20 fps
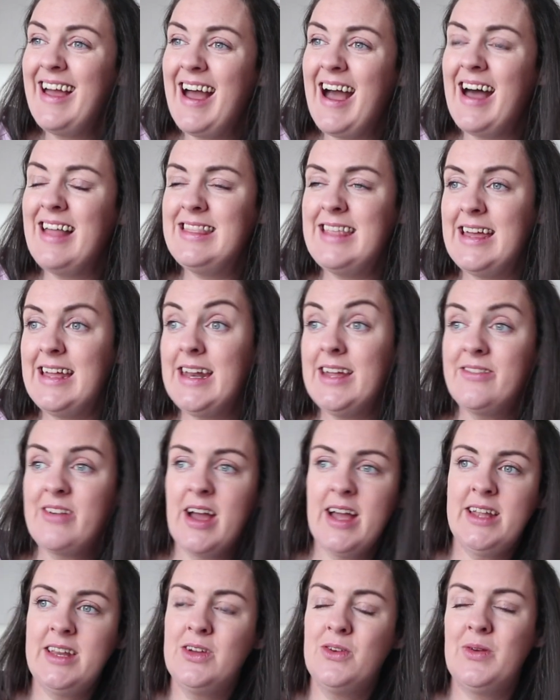And then I
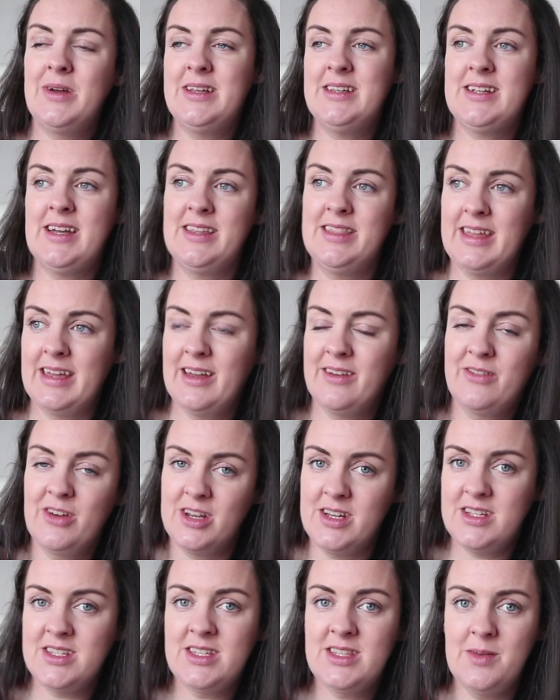kind of went, I think I've
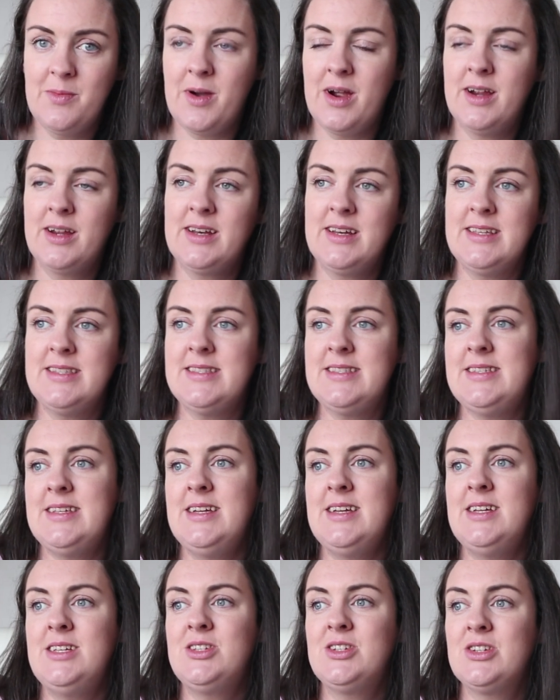gone into the bargaining
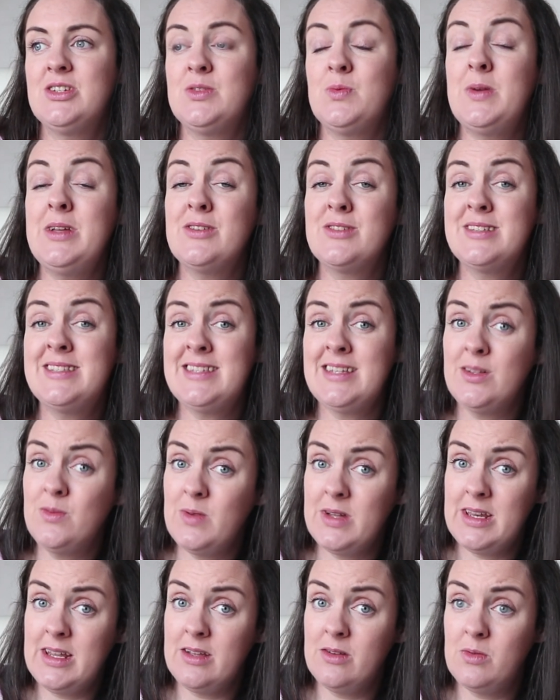stage, because we are still
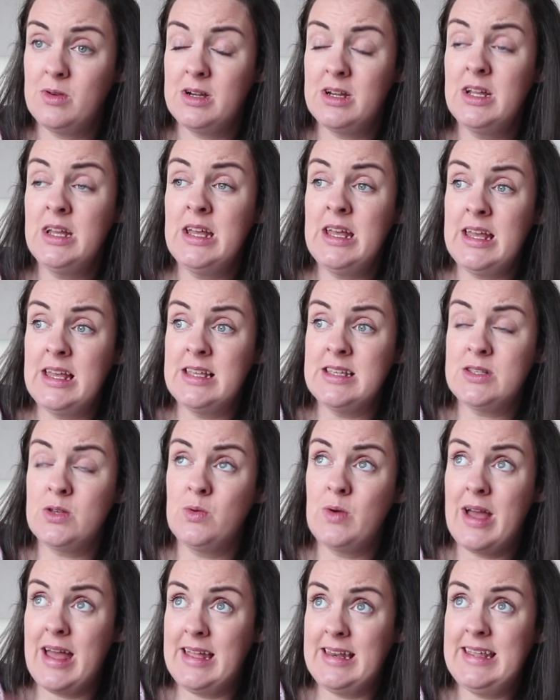waiting.
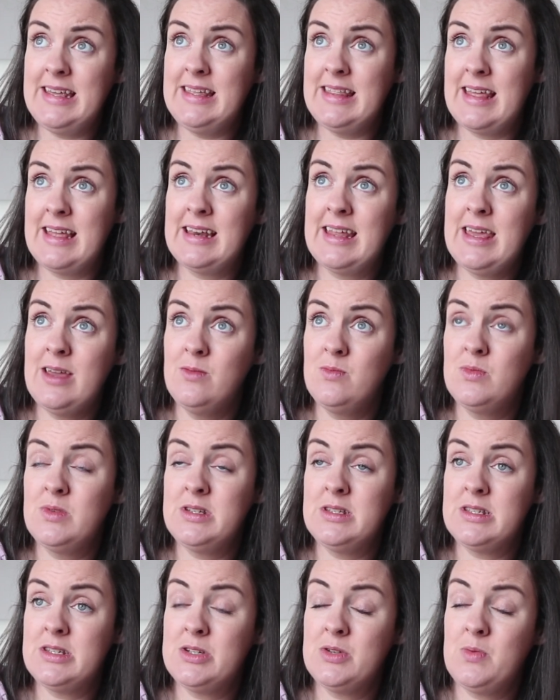So Eddie then came
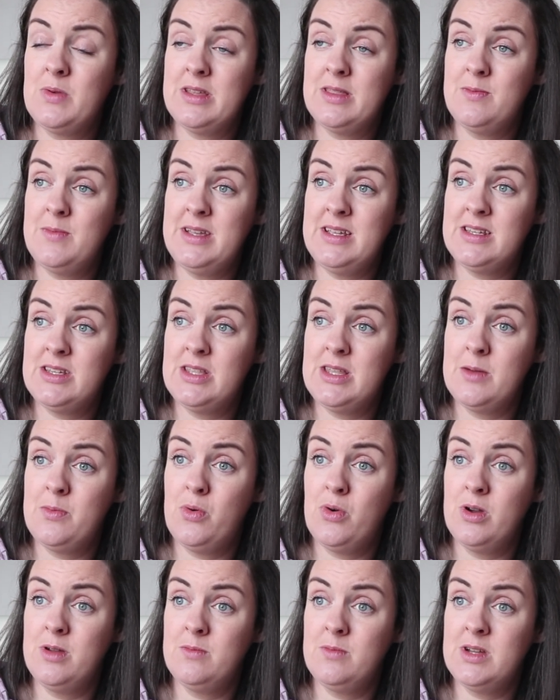with me to the
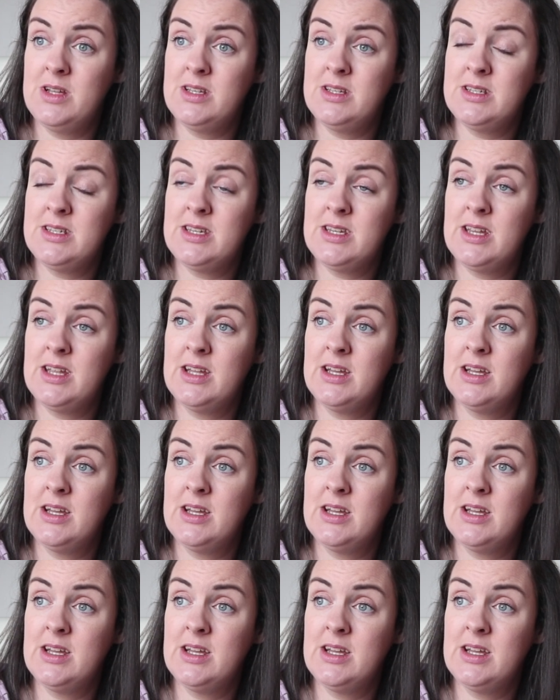appointment